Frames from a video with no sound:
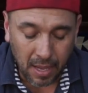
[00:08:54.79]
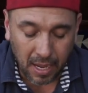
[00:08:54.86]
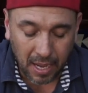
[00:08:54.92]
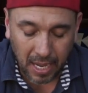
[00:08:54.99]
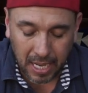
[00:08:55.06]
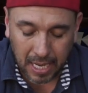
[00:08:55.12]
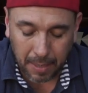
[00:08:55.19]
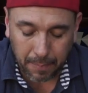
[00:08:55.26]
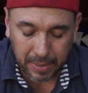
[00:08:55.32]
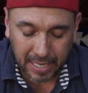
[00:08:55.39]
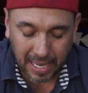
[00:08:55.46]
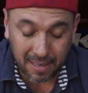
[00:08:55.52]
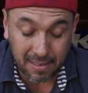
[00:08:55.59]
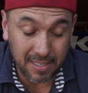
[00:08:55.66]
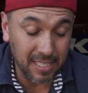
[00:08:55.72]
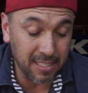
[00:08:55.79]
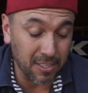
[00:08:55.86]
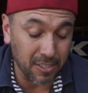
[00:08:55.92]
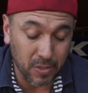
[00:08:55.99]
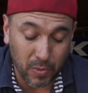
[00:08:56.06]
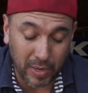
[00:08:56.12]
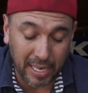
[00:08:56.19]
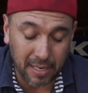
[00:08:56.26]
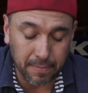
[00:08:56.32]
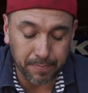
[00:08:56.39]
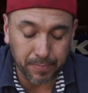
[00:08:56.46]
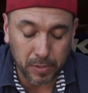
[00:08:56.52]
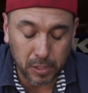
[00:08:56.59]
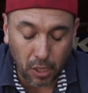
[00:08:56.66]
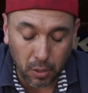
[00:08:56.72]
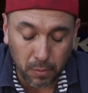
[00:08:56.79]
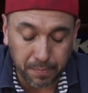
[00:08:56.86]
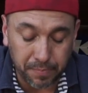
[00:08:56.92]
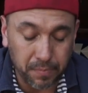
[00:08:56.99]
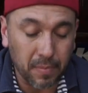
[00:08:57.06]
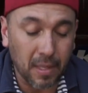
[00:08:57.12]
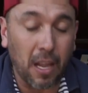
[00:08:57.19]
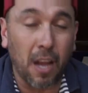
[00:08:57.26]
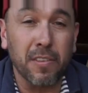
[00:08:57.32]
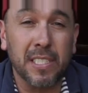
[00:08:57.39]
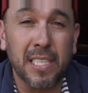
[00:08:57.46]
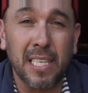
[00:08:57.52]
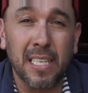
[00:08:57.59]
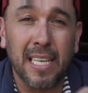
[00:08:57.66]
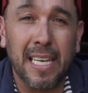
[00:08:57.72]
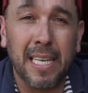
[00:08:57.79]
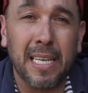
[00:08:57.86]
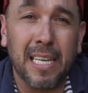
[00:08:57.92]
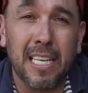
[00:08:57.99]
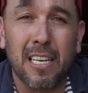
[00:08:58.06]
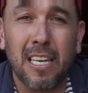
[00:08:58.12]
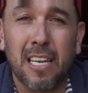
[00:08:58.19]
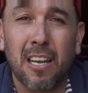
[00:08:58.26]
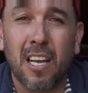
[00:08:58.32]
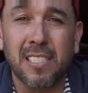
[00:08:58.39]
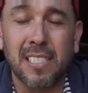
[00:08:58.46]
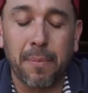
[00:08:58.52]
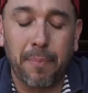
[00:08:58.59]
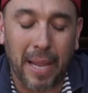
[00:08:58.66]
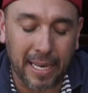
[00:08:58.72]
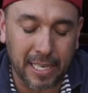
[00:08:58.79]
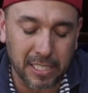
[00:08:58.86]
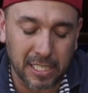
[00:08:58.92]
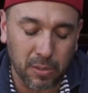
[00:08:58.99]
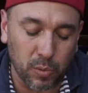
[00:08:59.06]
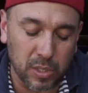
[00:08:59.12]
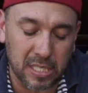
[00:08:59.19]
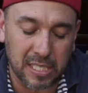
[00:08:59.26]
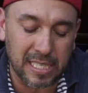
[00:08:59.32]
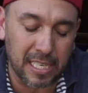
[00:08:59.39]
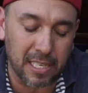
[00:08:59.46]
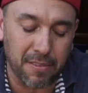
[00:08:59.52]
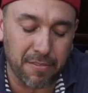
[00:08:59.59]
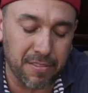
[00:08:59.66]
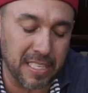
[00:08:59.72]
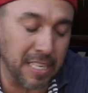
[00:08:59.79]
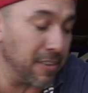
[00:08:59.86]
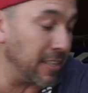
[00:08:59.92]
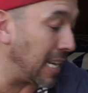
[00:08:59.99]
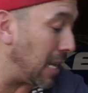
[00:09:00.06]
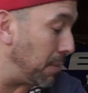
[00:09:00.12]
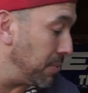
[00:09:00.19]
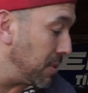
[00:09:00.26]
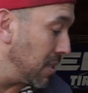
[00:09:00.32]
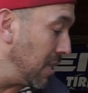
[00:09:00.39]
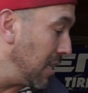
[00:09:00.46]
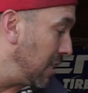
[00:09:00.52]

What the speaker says: But yeah, these are great. So obviously, lost in packaging was a set of center caps.